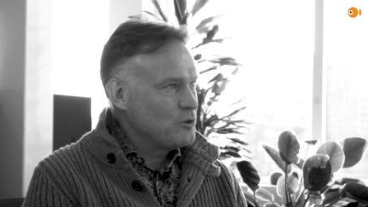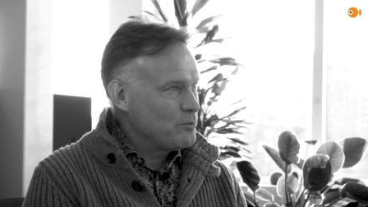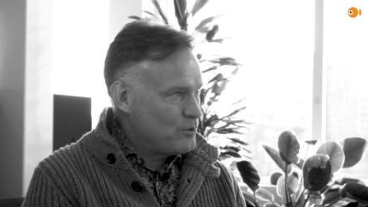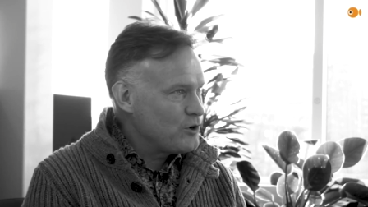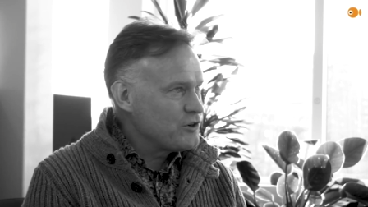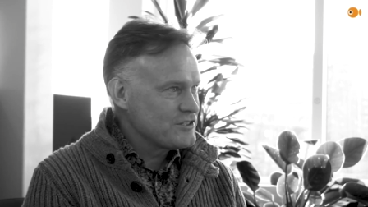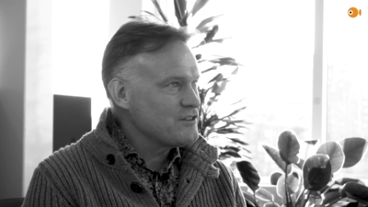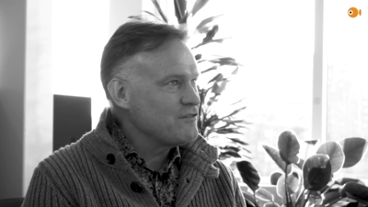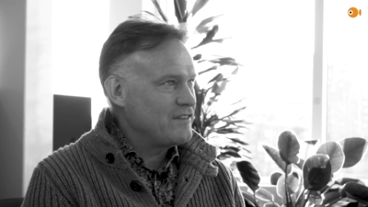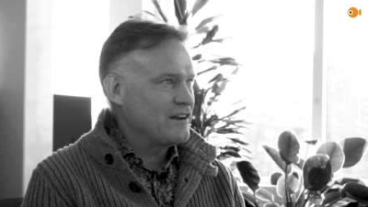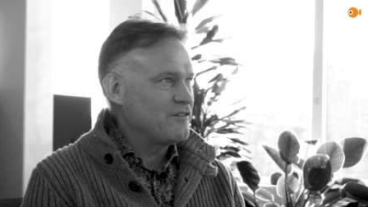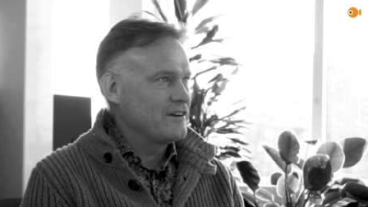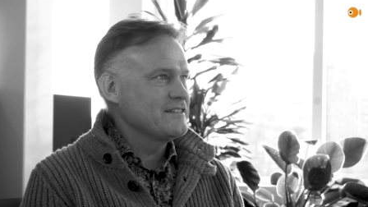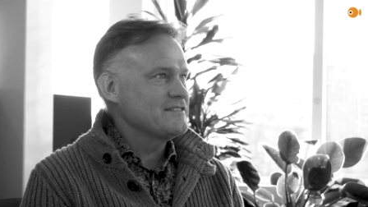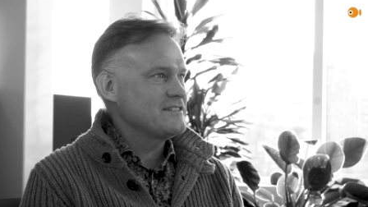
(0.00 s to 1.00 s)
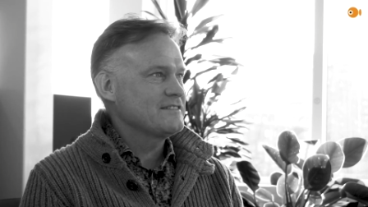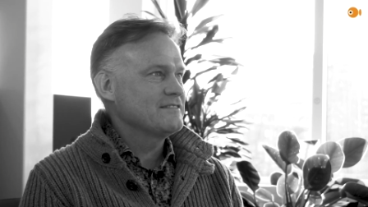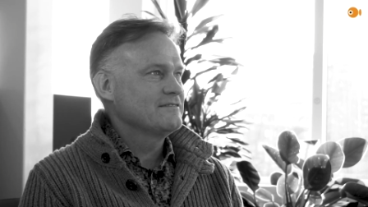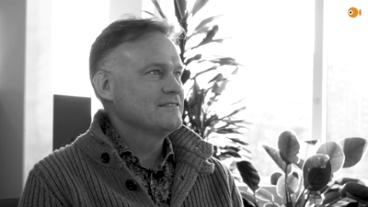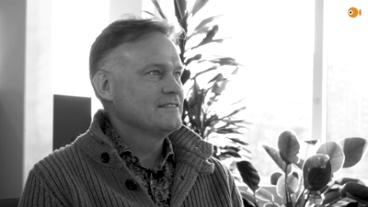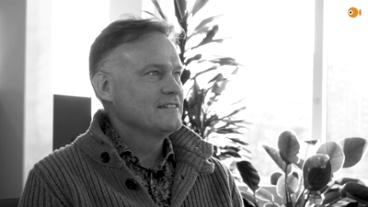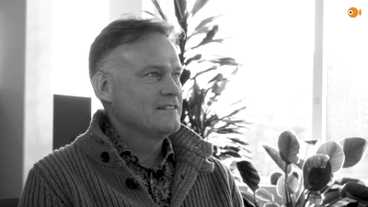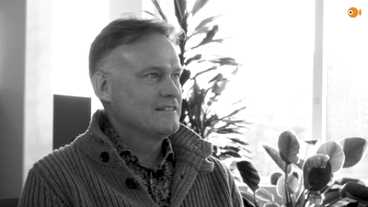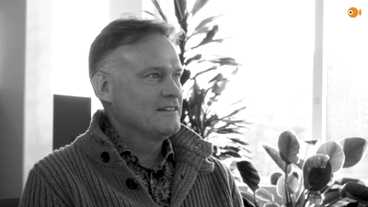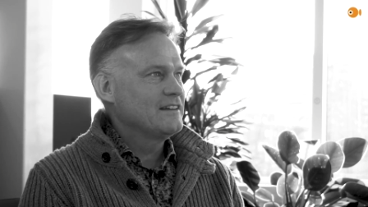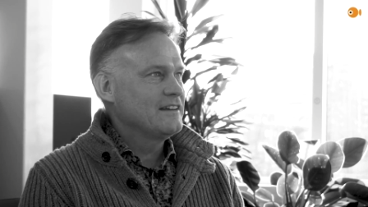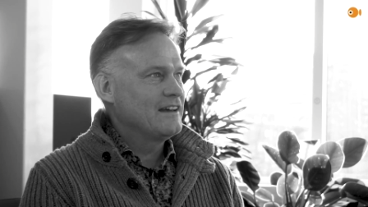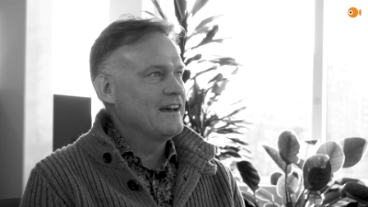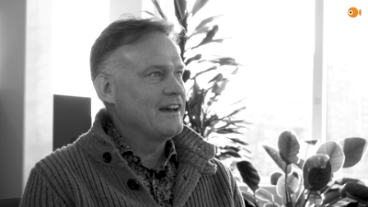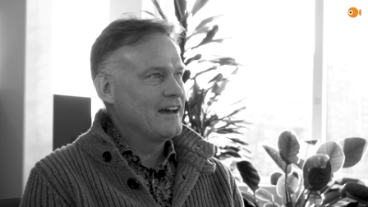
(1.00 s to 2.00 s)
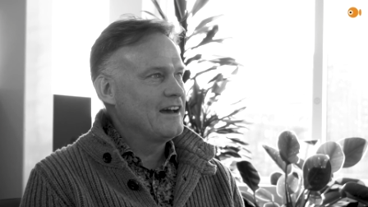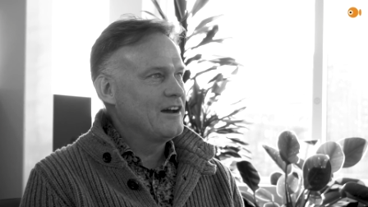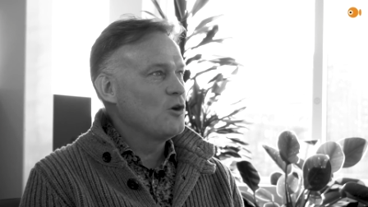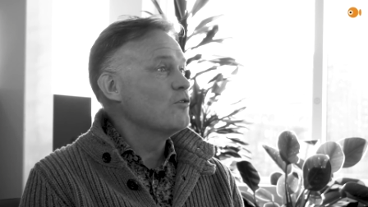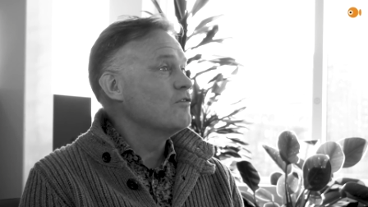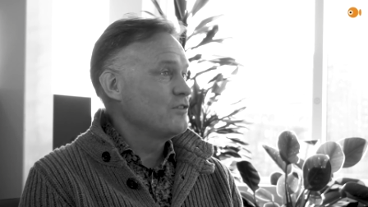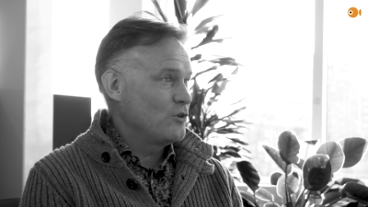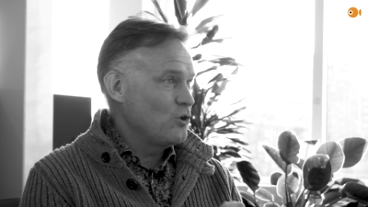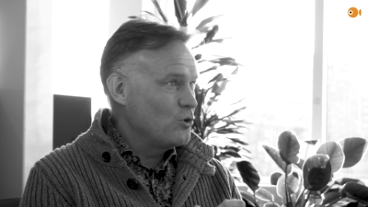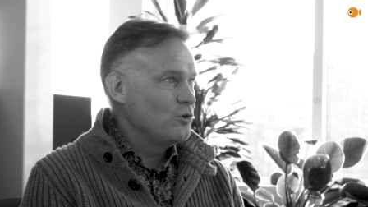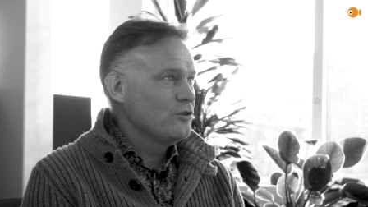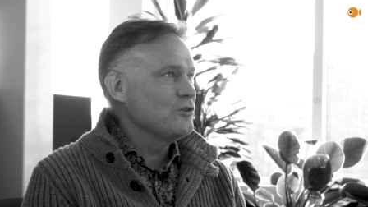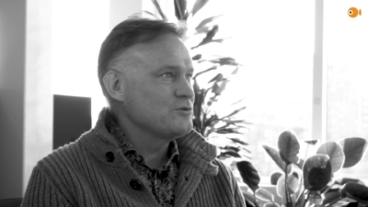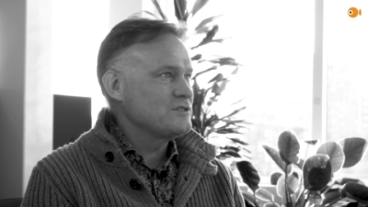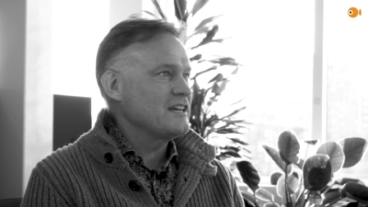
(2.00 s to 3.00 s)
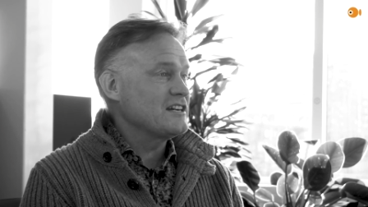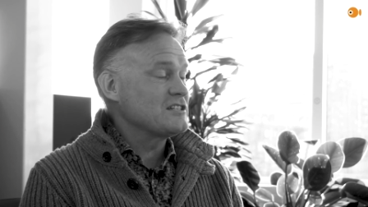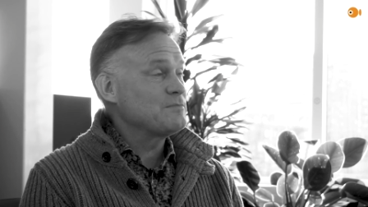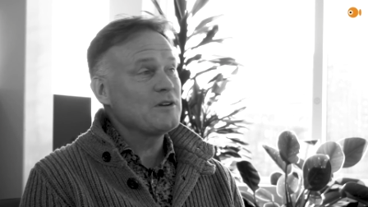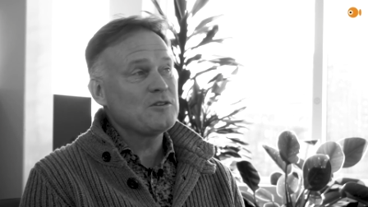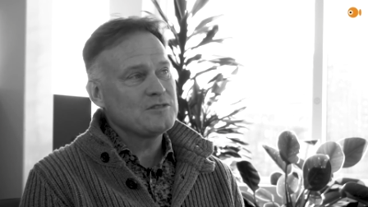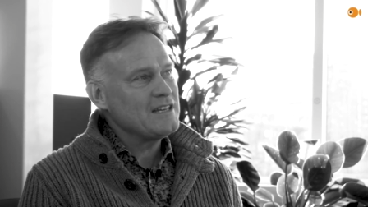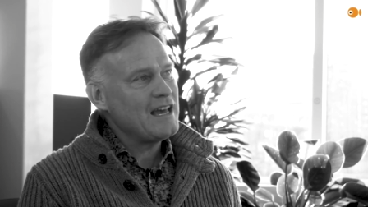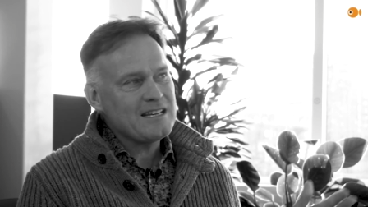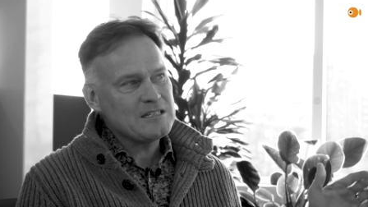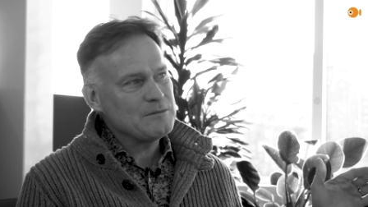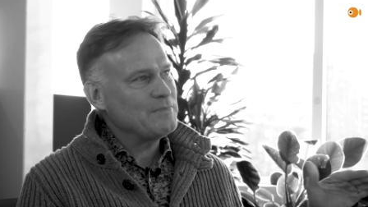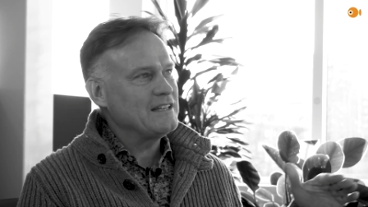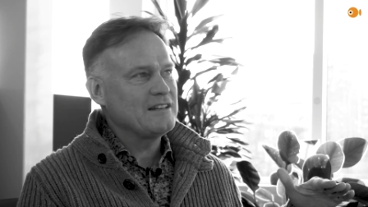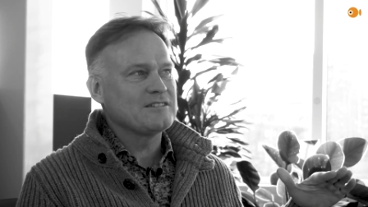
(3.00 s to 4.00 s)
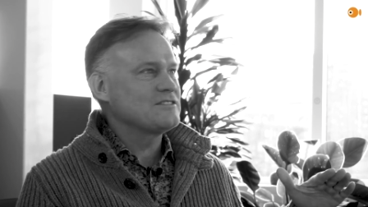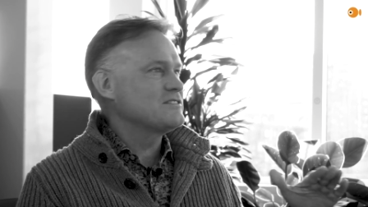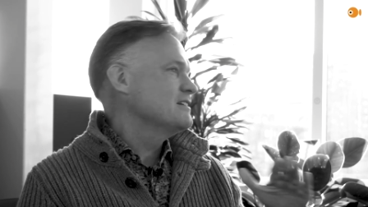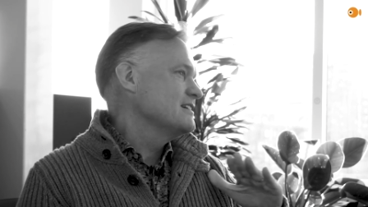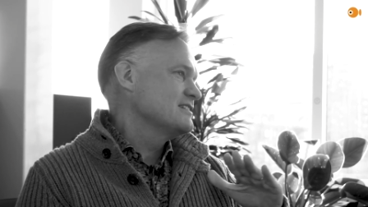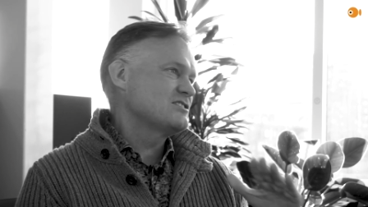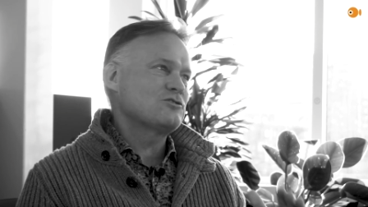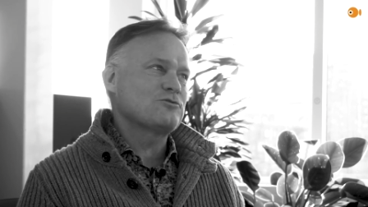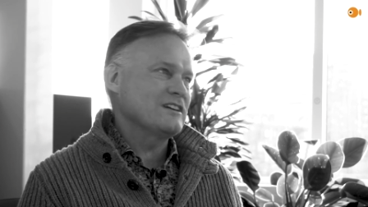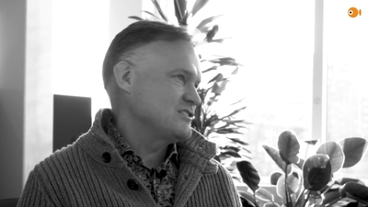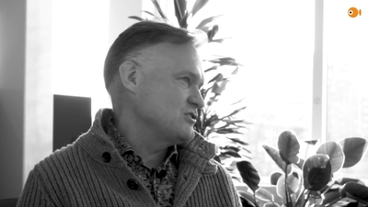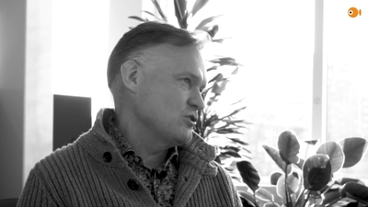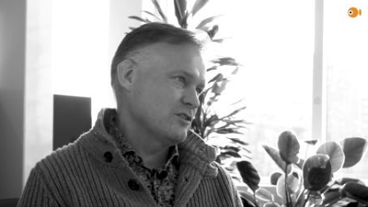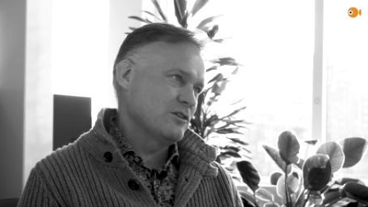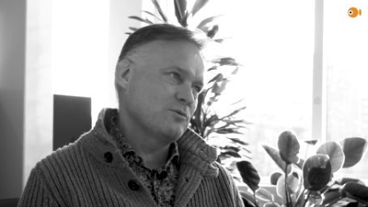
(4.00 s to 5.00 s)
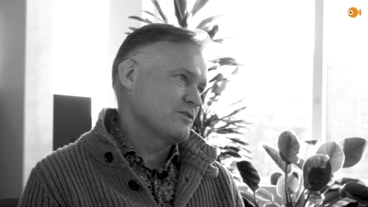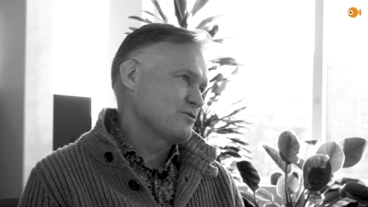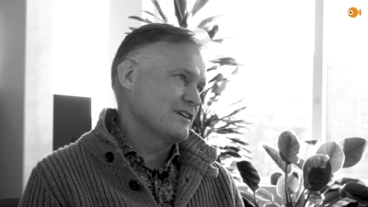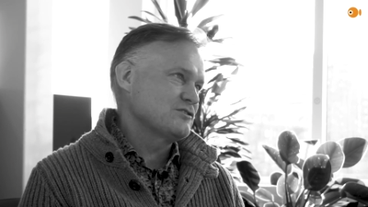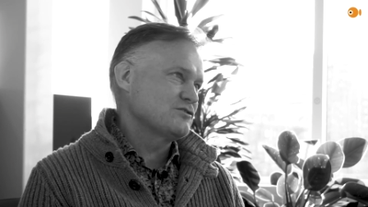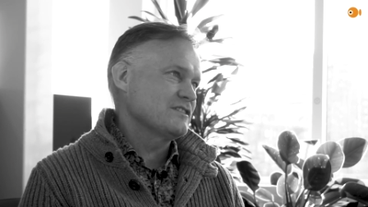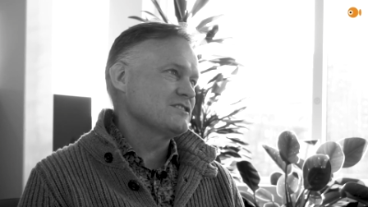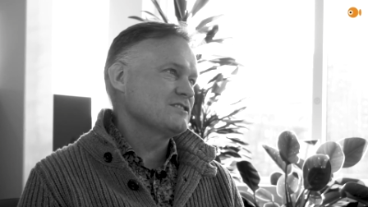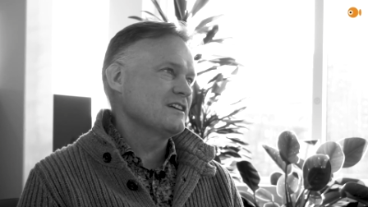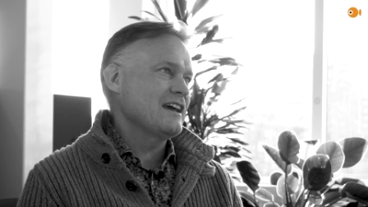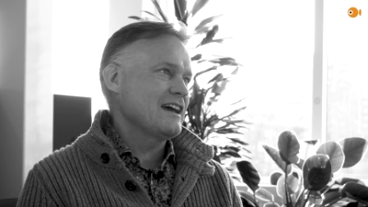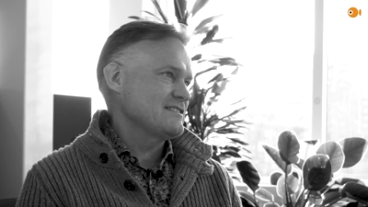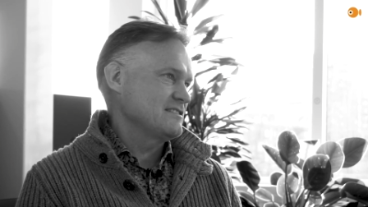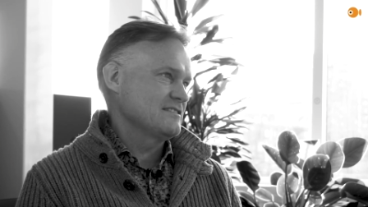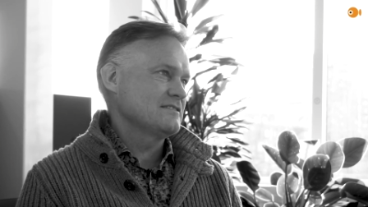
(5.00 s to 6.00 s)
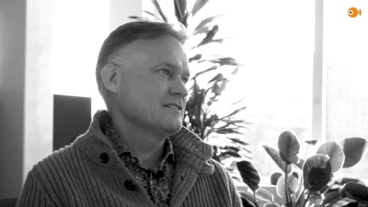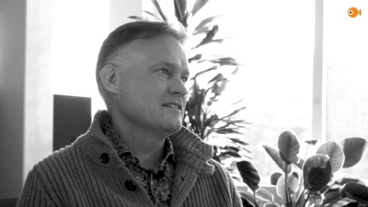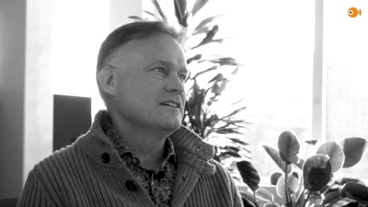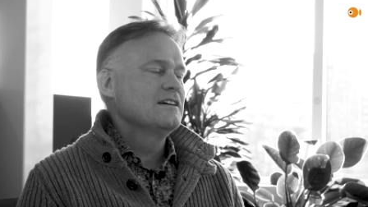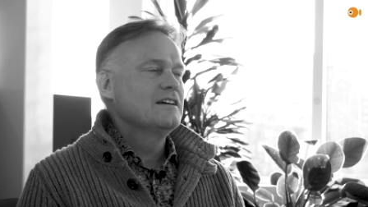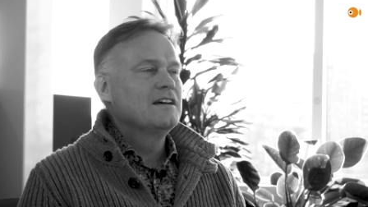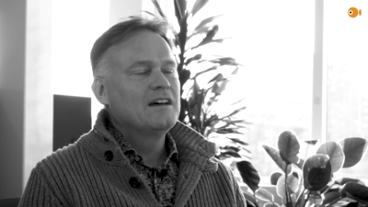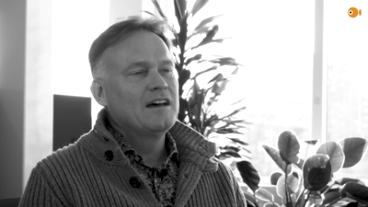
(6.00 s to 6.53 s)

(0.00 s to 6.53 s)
your perseverance mm. uh, over the, all those years, because it hasn't been a straight journey with Crunchfish, it hasn't. Mm.